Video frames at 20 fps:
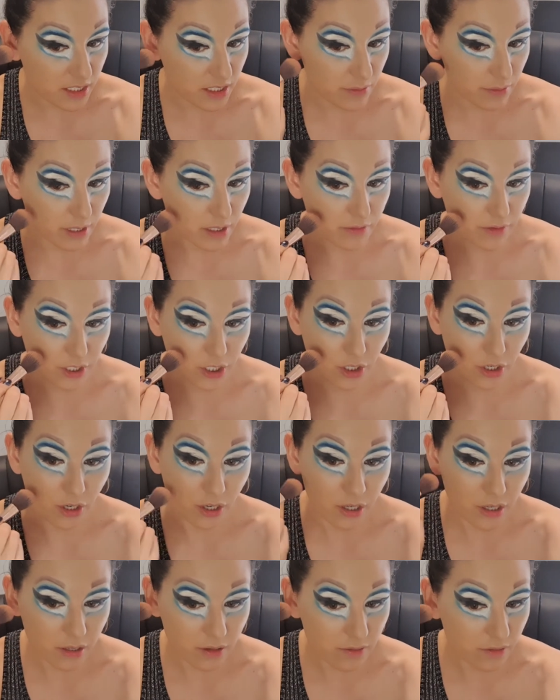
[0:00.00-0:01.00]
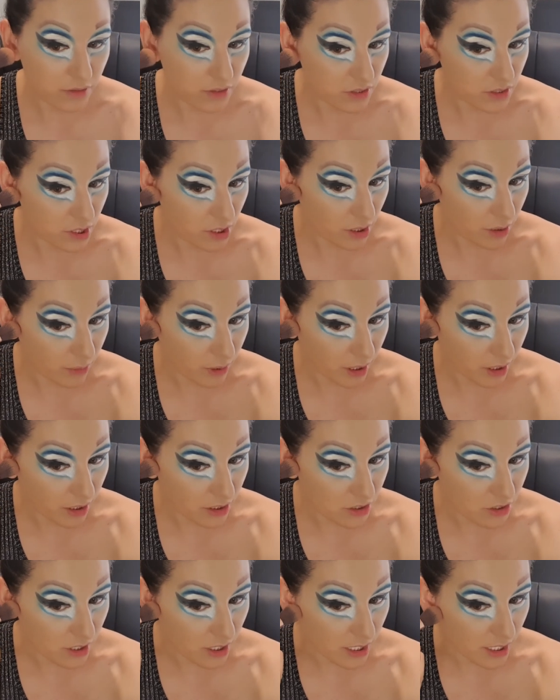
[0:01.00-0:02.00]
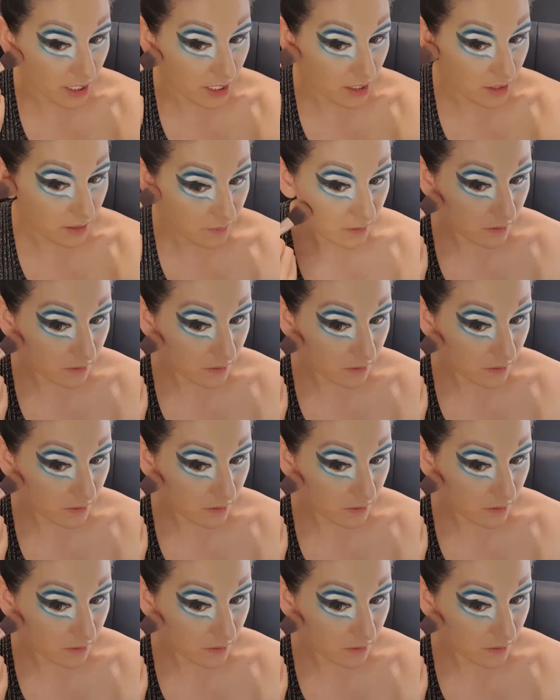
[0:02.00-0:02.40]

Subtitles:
It's a bit of a curve, so we're going to try it.